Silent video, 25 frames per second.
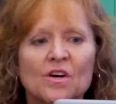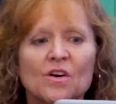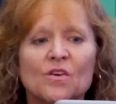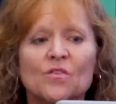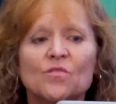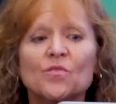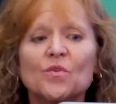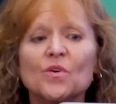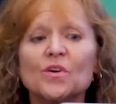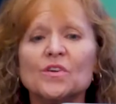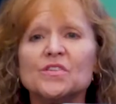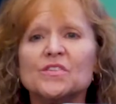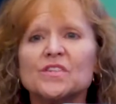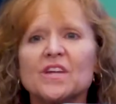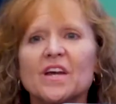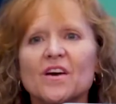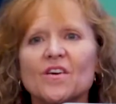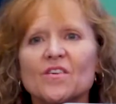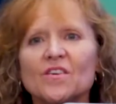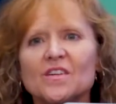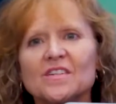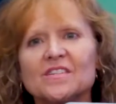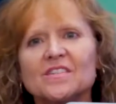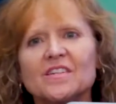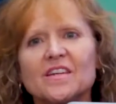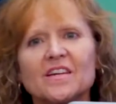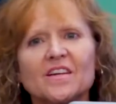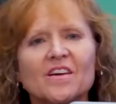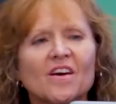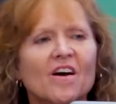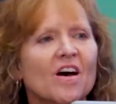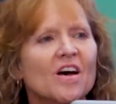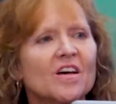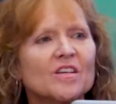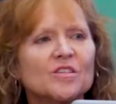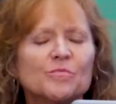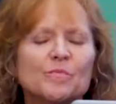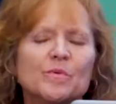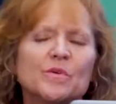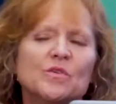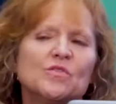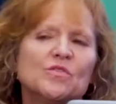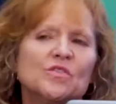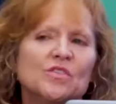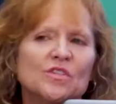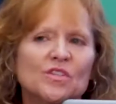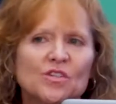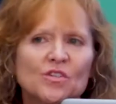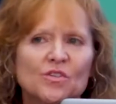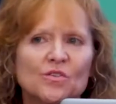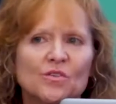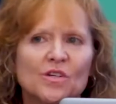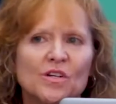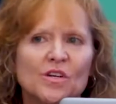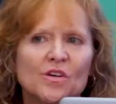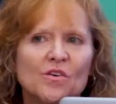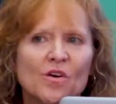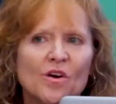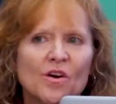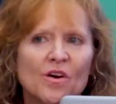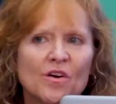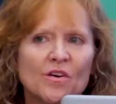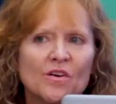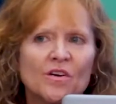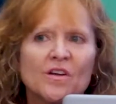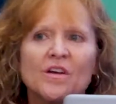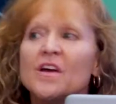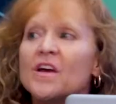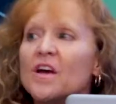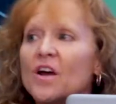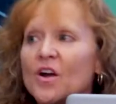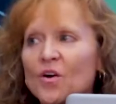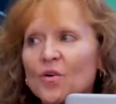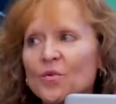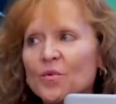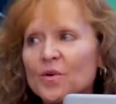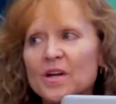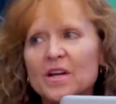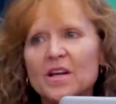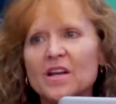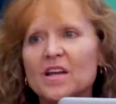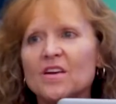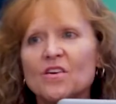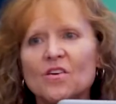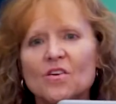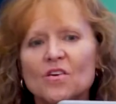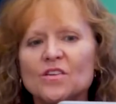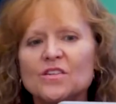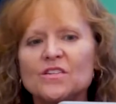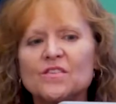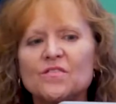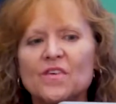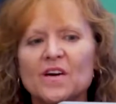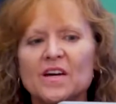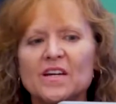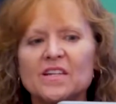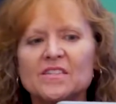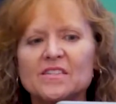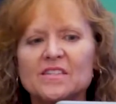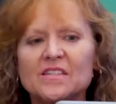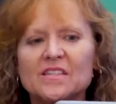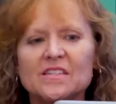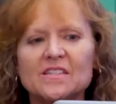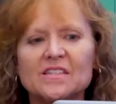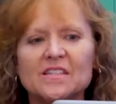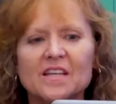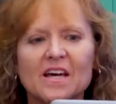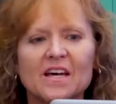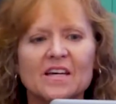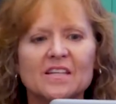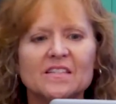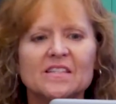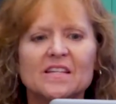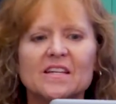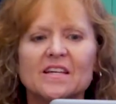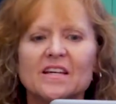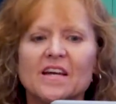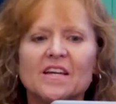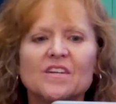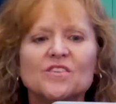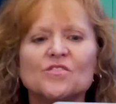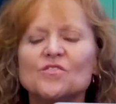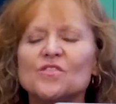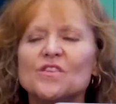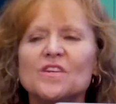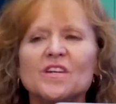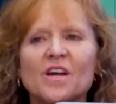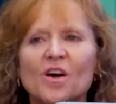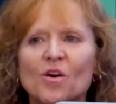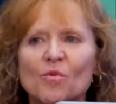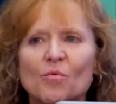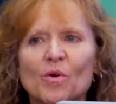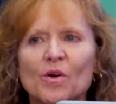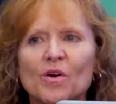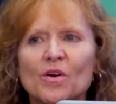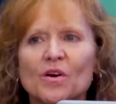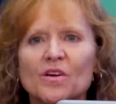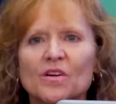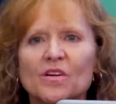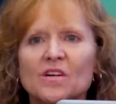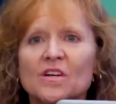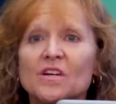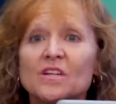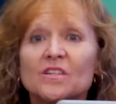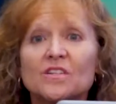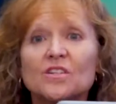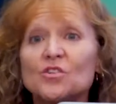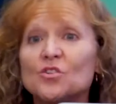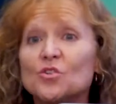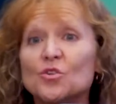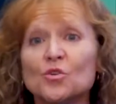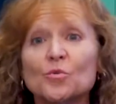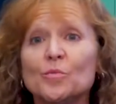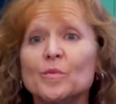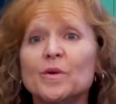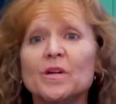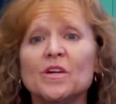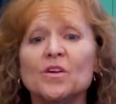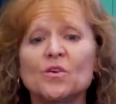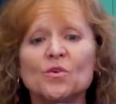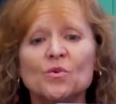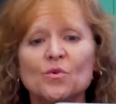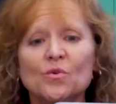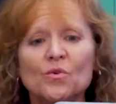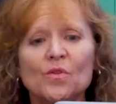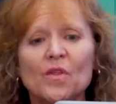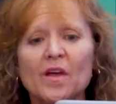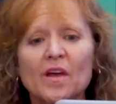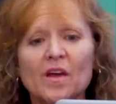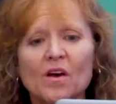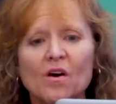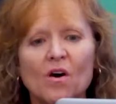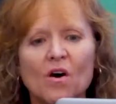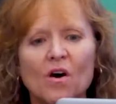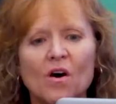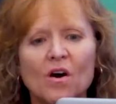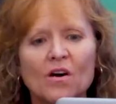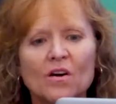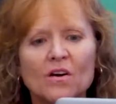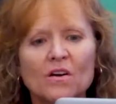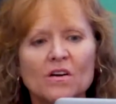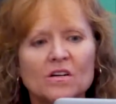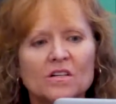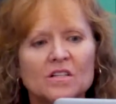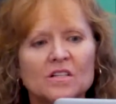Forescout is like a hospital security guard, greeting all devices as they enter the network, determining who they are,